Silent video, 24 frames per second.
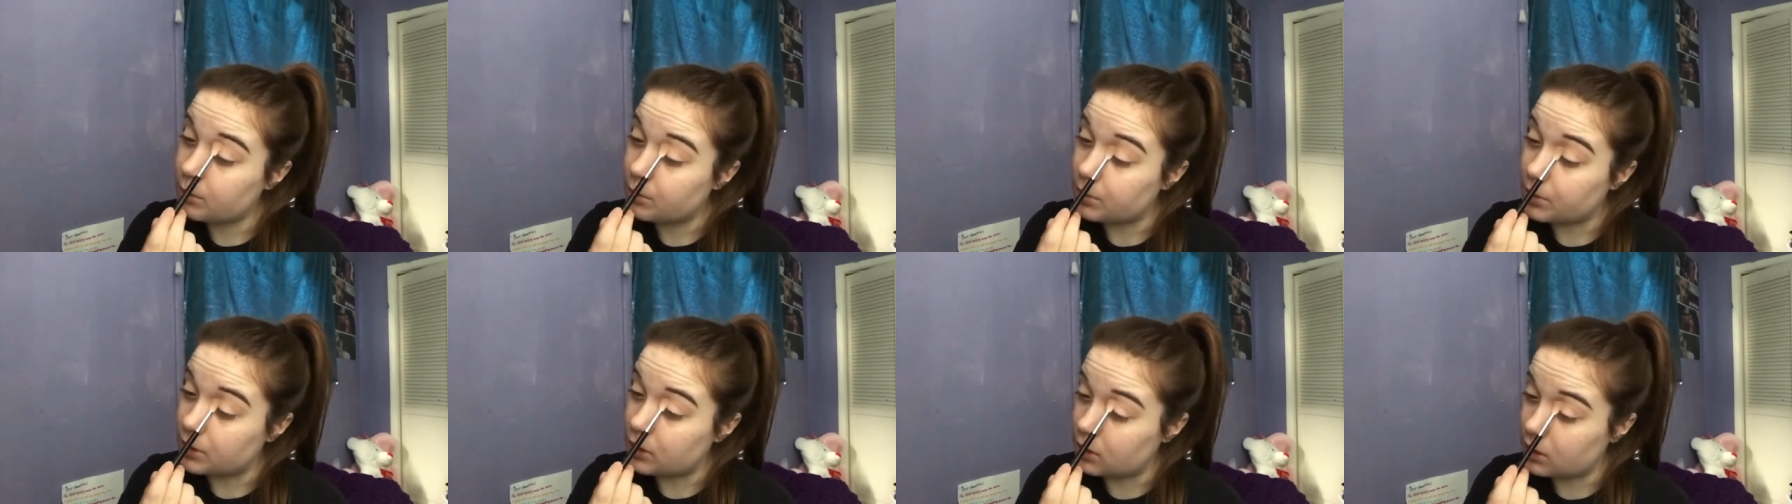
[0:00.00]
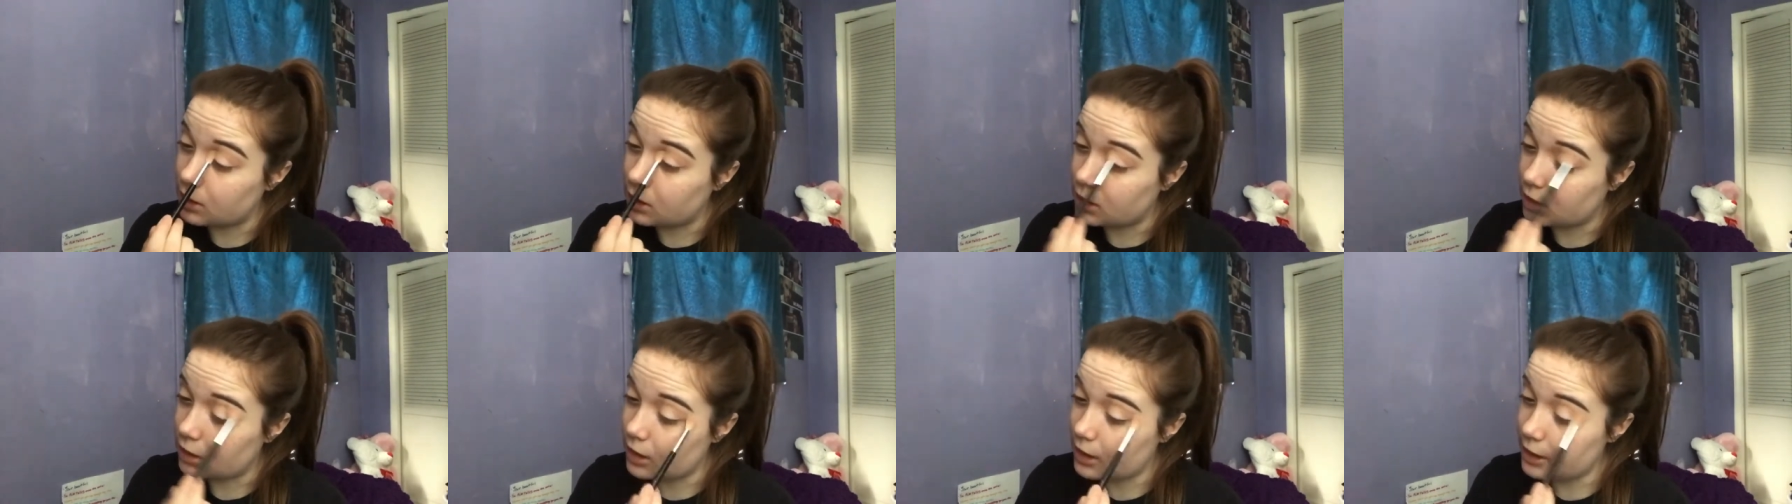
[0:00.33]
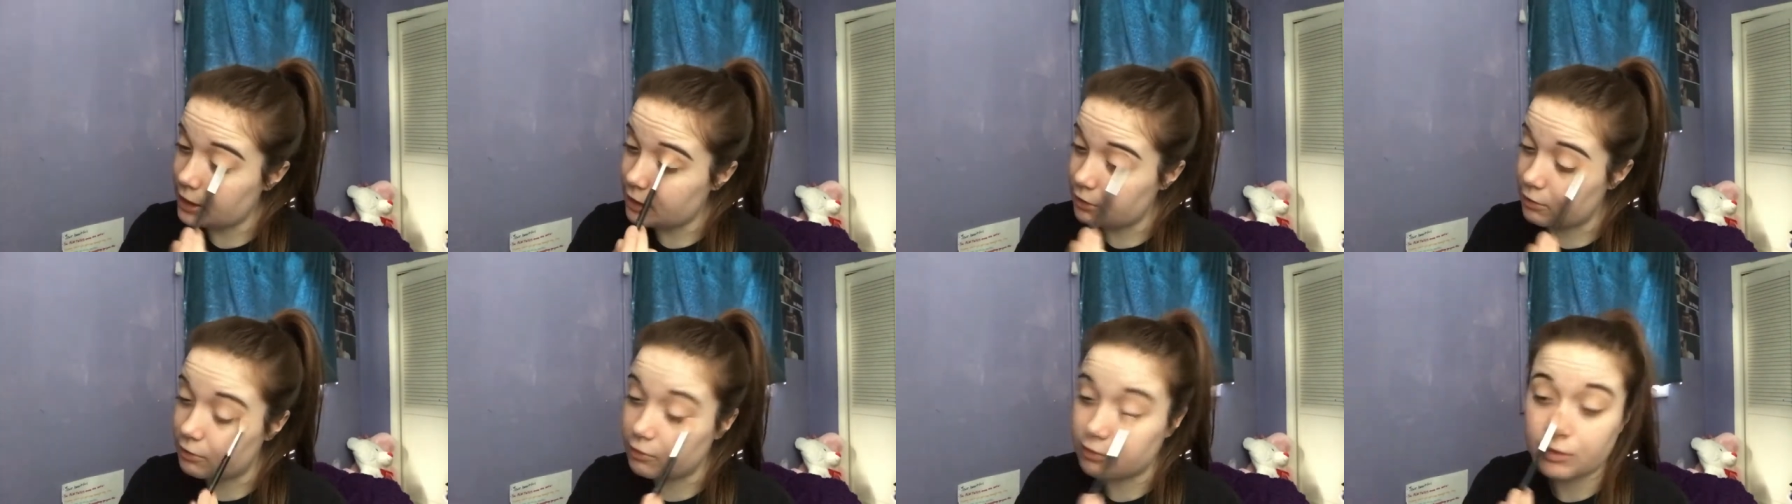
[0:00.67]
but you get a
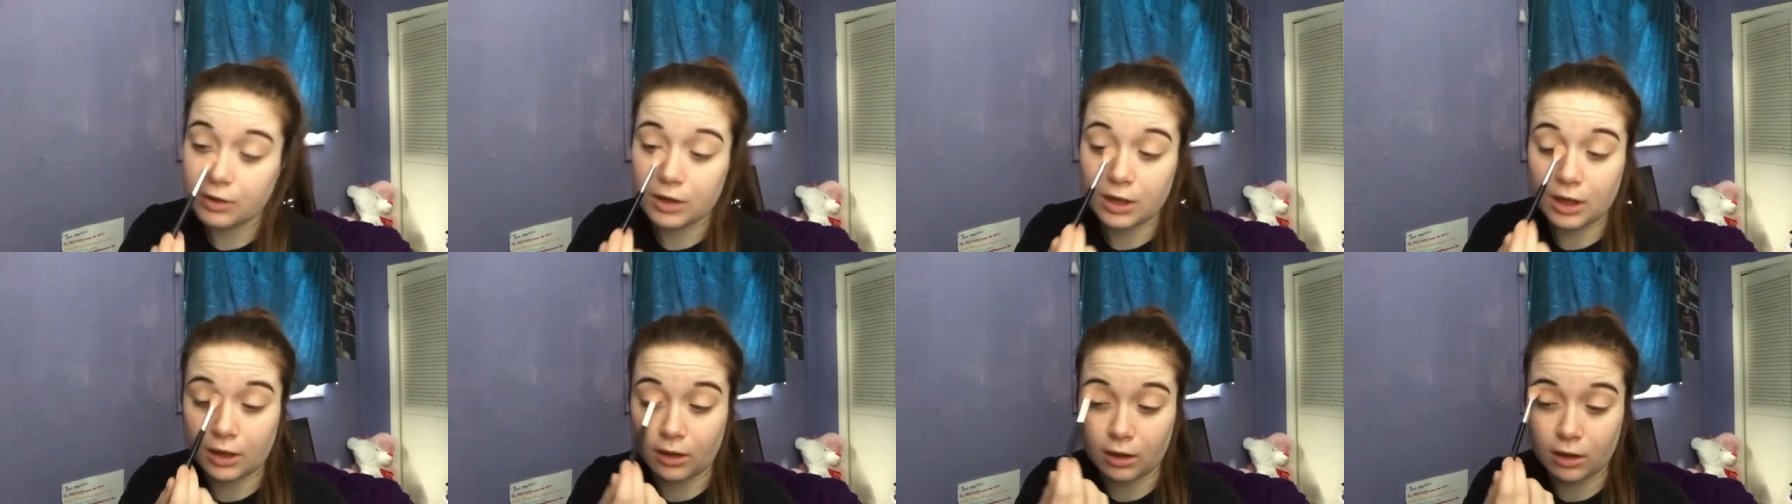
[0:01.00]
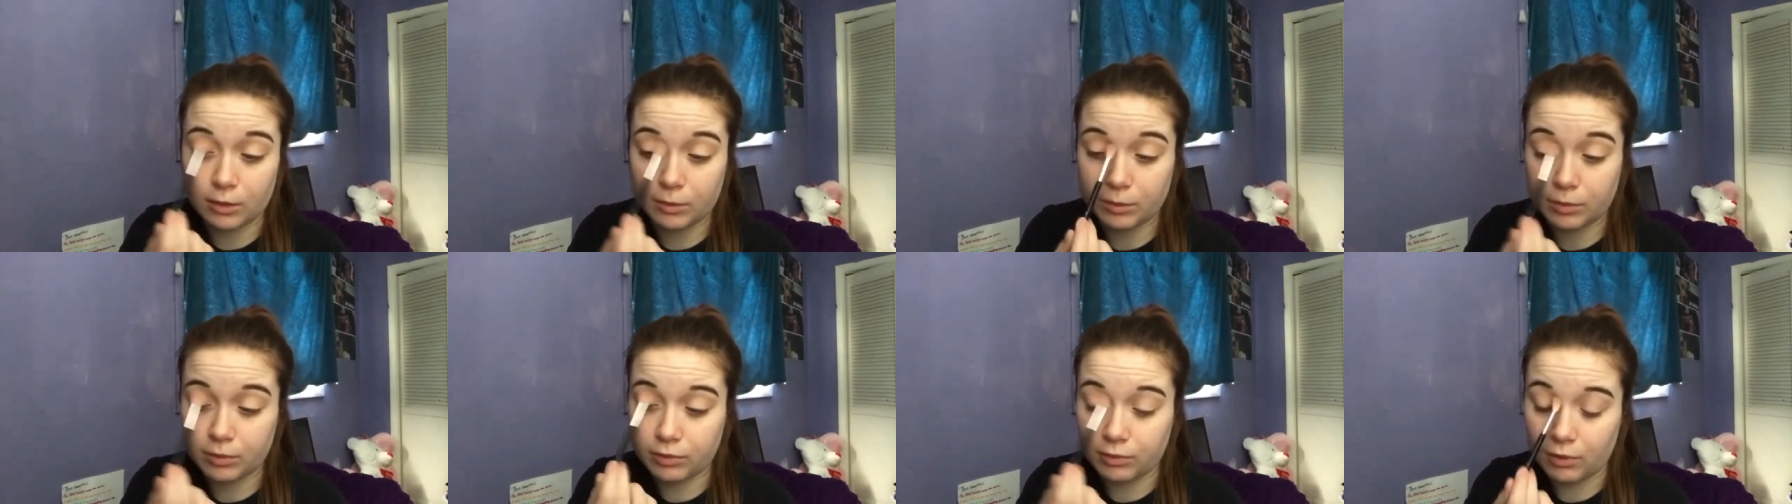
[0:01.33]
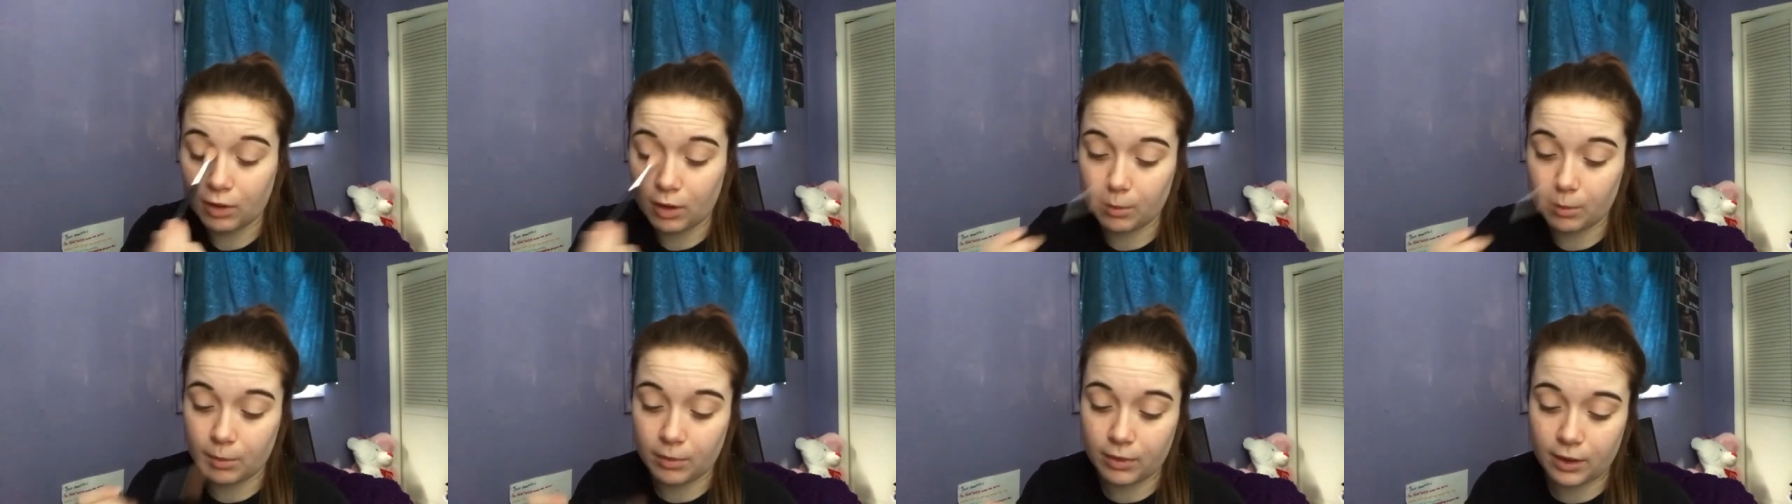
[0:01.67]
lot of kick up from